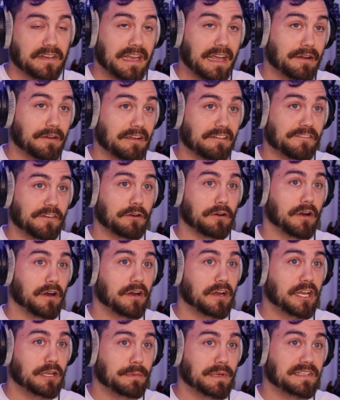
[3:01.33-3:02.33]
Now, if your
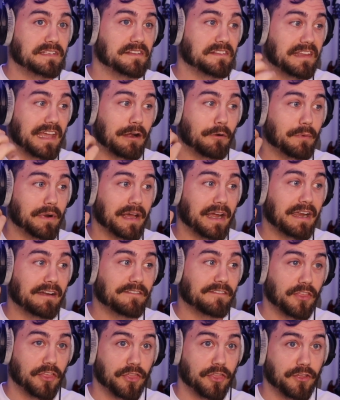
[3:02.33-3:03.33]
argument is that when I
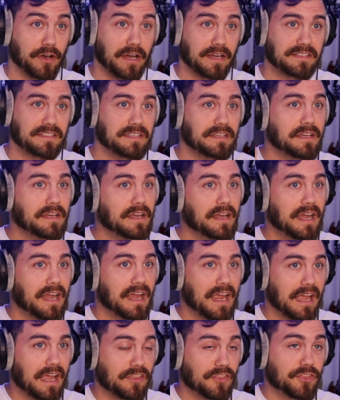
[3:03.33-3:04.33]
have a thought
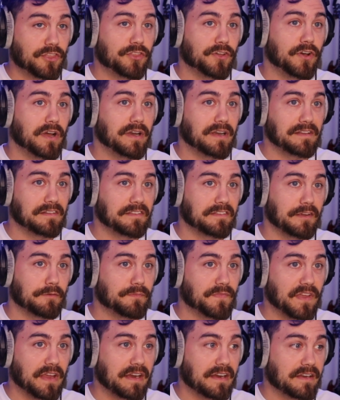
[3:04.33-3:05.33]
is
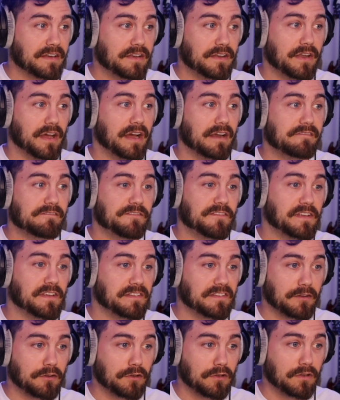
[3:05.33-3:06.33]
something
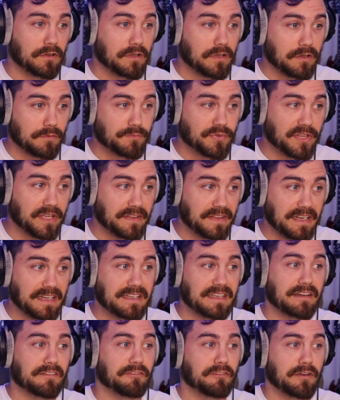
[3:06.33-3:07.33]
non-physical, completely
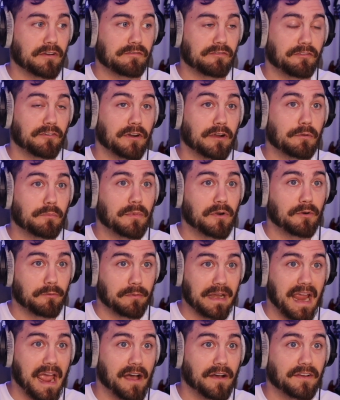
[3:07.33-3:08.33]
different from
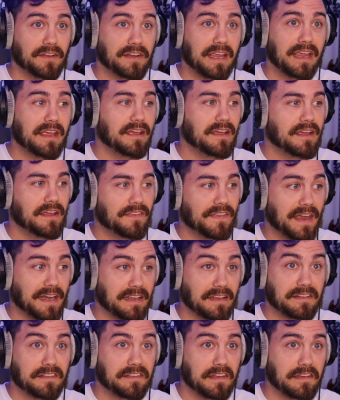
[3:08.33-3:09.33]
reality that
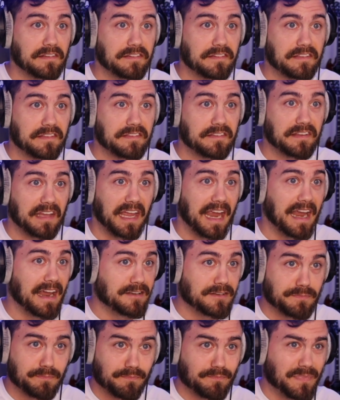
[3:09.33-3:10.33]
exists,
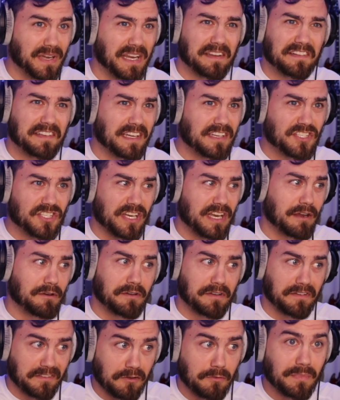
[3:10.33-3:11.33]
and by extension, I
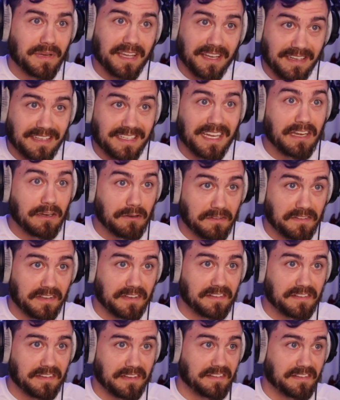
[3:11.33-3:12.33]
would assume continues
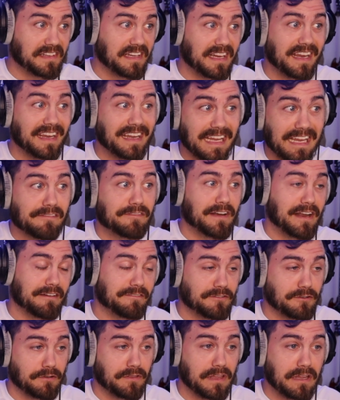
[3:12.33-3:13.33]
existing even
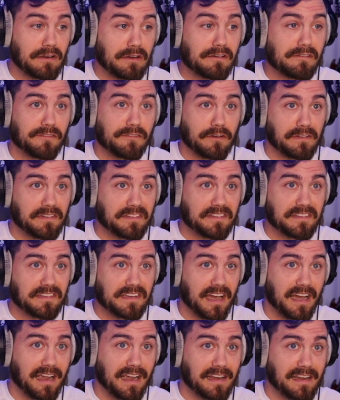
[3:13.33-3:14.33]
after the universe
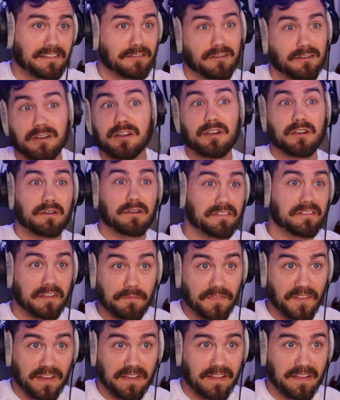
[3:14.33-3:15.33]
dies or
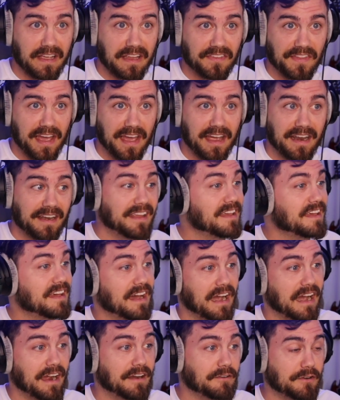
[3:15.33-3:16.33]
something like that.
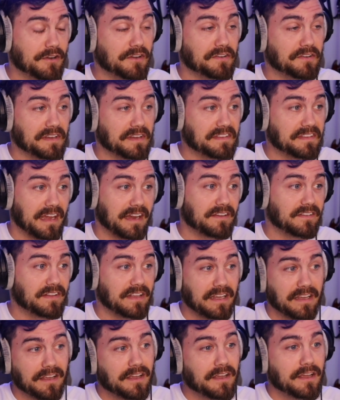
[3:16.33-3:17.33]
I don't know
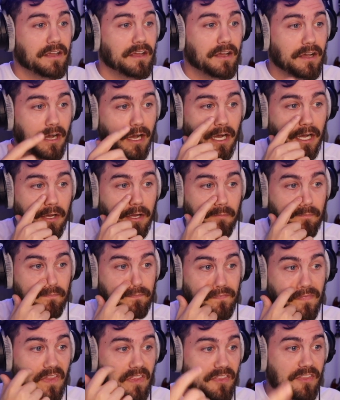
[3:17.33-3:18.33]
exactly.
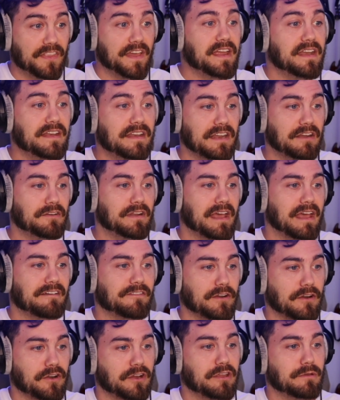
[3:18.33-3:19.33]
Then you'd
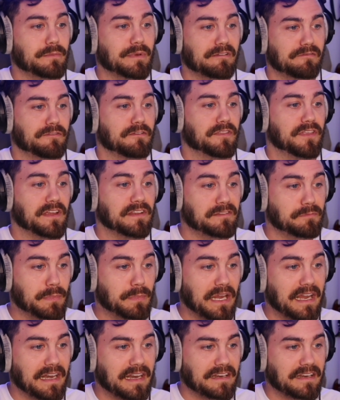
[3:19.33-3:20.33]
have an argument for things
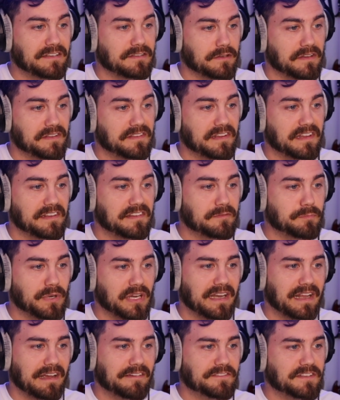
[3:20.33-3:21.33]
beginning to exist,
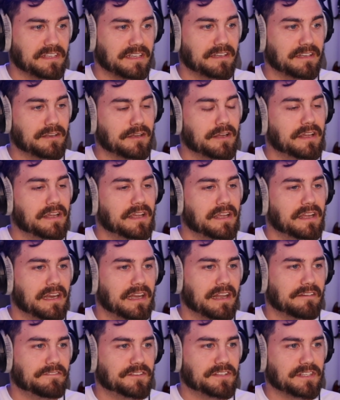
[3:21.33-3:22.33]
but you'd have to
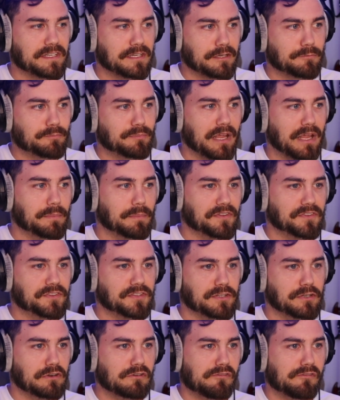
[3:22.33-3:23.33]
be able
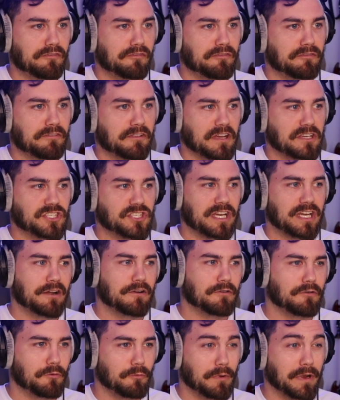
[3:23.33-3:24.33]
to flush
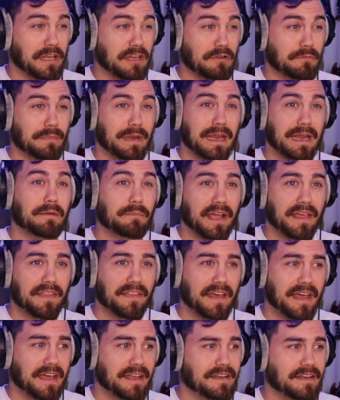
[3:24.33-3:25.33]
out what you mean by
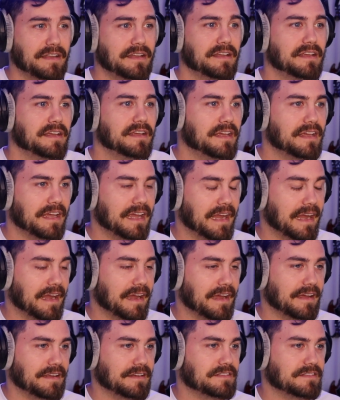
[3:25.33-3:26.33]
that.
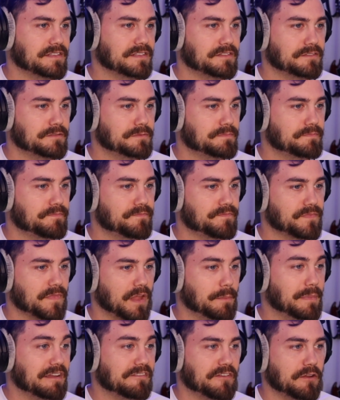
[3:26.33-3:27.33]
And
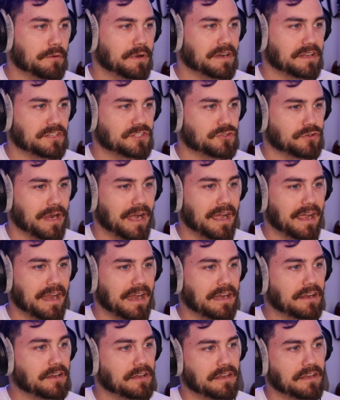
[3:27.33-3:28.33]
I mean, if you want to
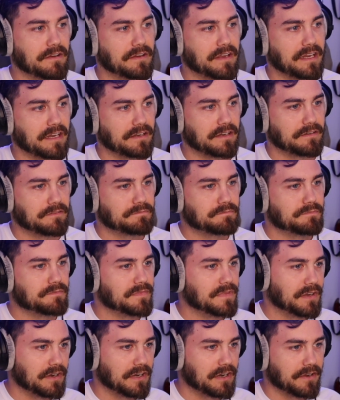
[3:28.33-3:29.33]
try, you can
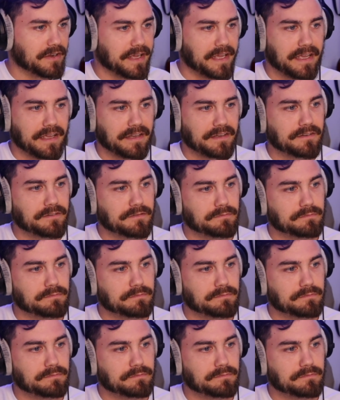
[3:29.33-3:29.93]
go ahead.